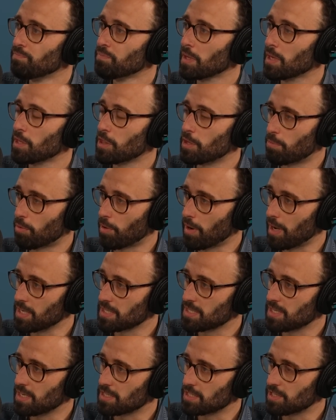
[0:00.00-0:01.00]
the
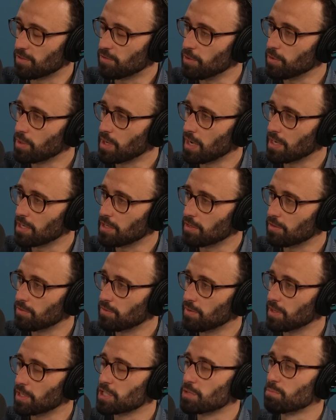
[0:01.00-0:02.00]
process of you kind
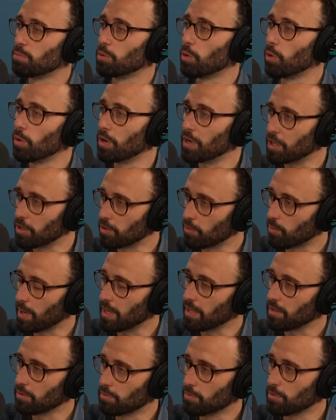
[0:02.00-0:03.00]
of exploring your
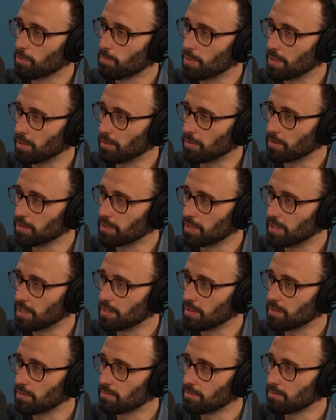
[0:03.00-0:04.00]
way through the build
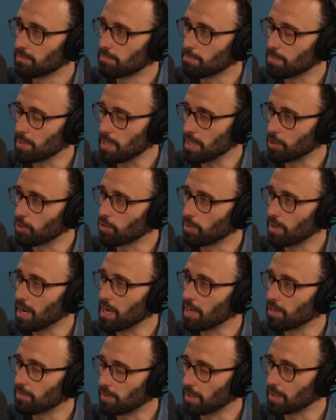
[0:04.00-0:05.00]
and being
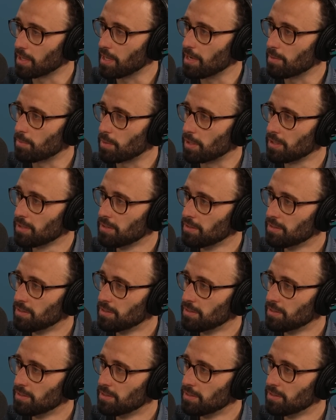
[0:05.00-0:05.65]
creative on camera.